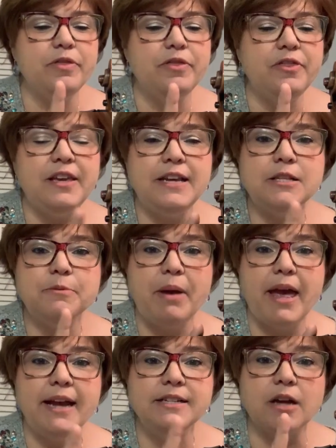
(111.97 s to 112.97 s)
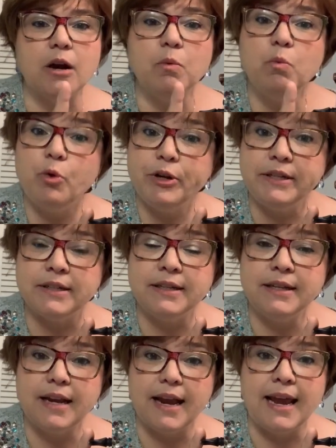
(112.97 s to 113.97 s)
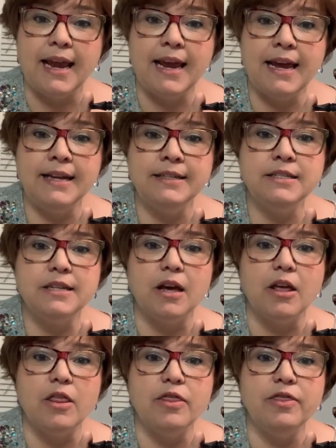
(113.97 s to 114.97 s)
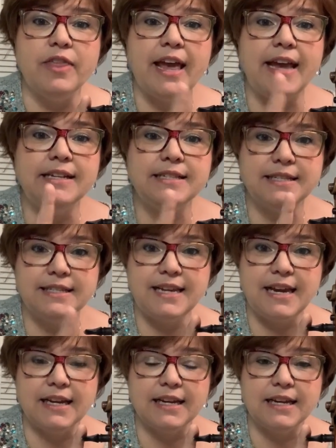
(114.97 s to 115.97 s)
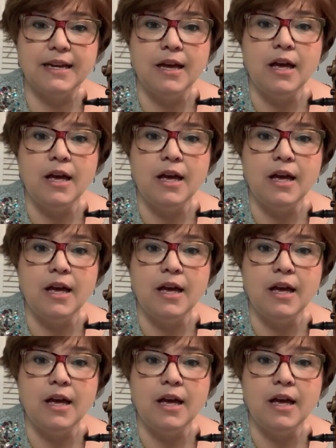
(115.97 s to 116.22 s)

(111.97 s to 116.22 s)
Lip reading: These pegs are wooden, and they stick